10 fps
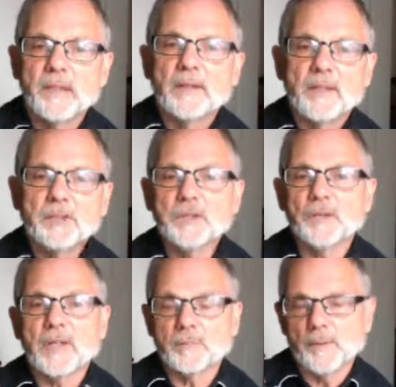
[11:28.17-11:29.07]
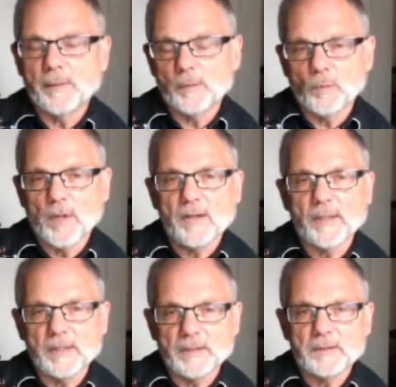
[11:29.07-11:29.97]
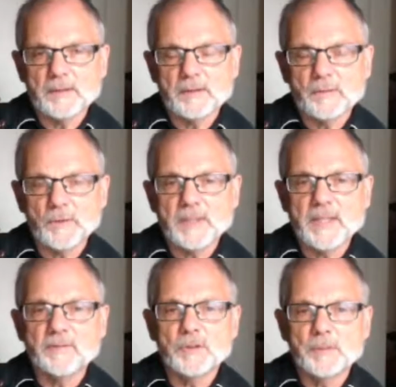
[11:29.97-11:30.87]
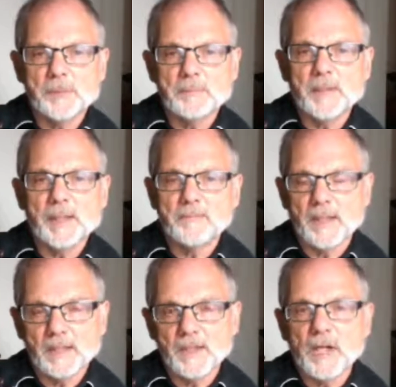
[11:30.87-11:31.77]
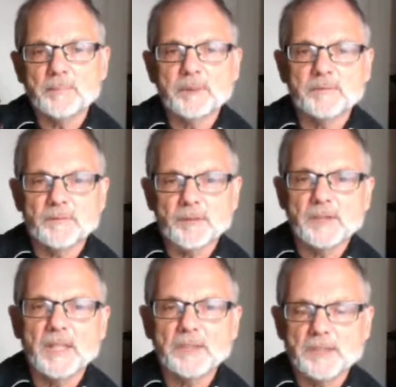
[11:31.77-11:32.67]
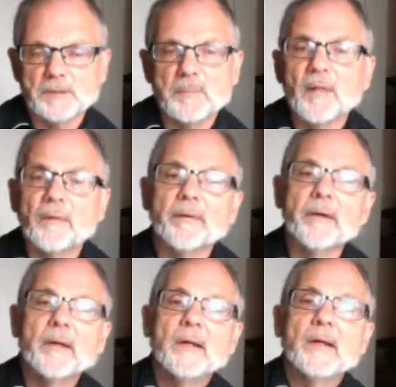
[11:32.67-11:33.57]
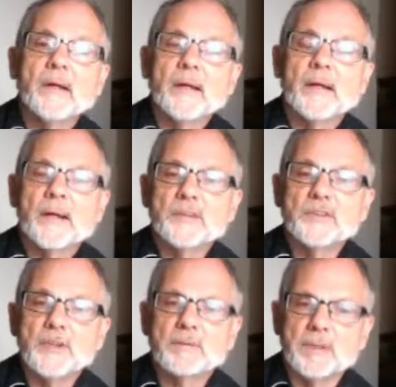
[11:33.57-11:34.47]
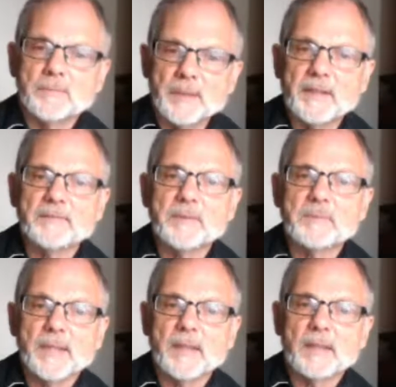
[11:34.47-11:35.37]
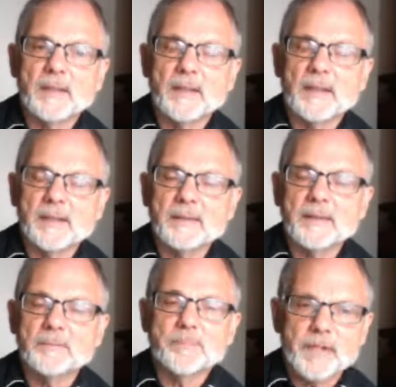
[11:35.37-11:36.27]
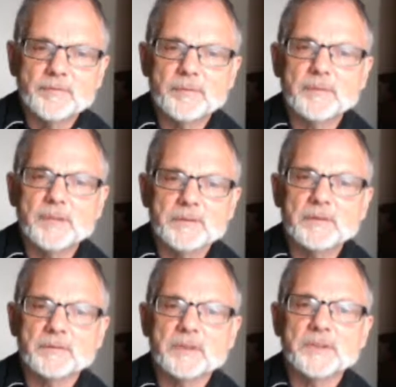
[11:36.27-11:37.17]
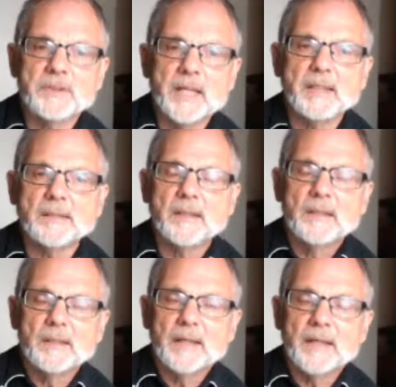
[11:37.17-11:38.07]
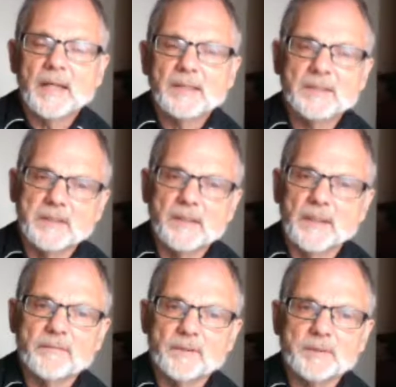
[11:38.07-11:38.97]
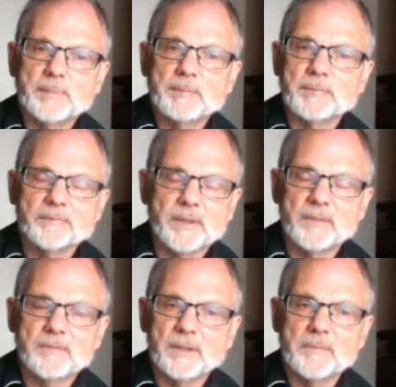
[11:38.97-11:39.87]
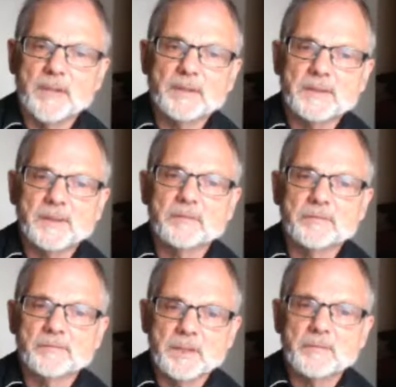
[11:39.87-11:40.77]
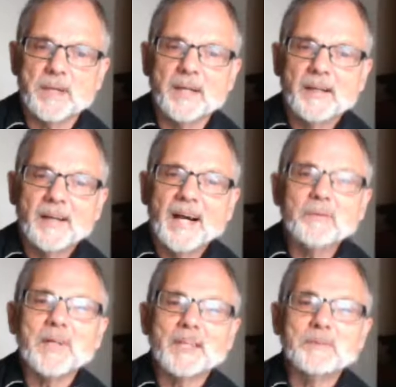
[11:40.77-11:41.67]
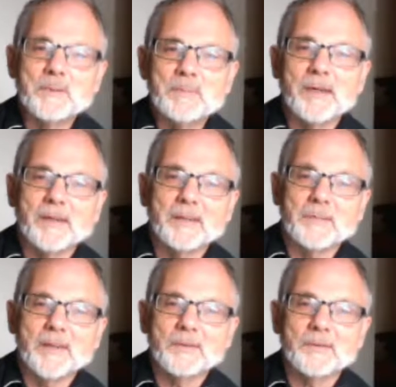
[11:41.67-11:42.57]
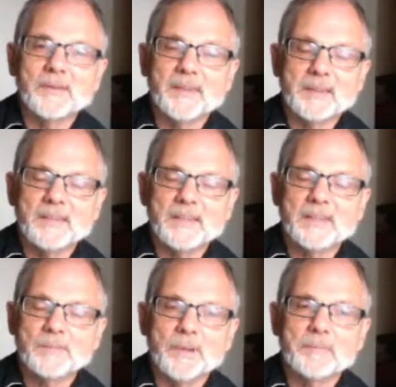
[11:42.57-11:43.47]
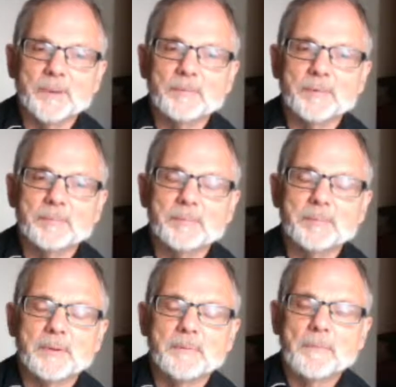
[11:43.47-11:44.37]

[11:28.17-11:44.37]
The shirt I'm wearing was given to me by my adopted First Nations mother, and she really believed in me and prayed for me. She was a real saint. And I still love those people very, very much. They're still I would like to be buried in Bella Coola. They're just what a beautiful people.